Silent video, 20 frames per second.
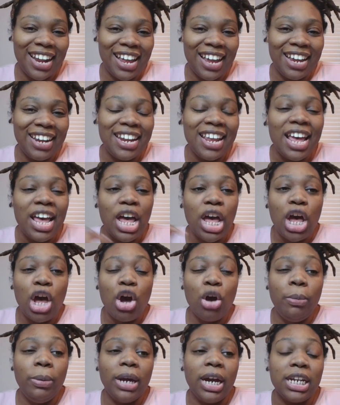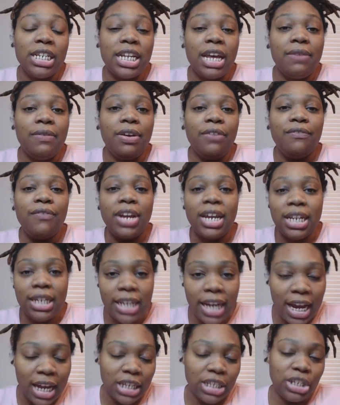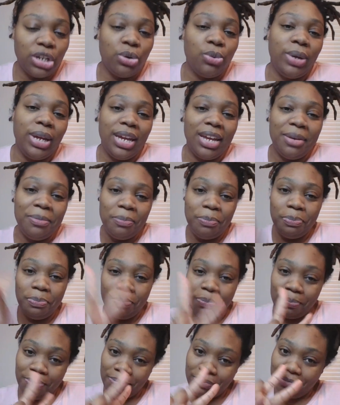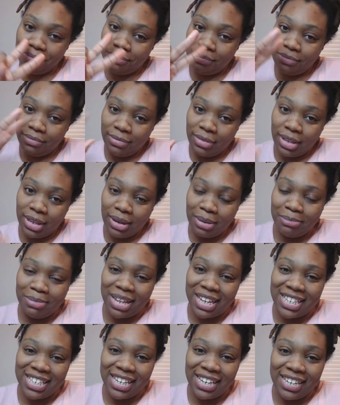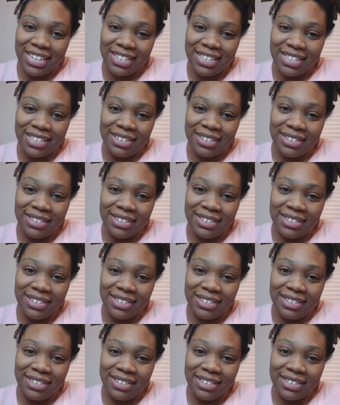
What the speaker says: I hope you guys have a fantastic week. Blessings.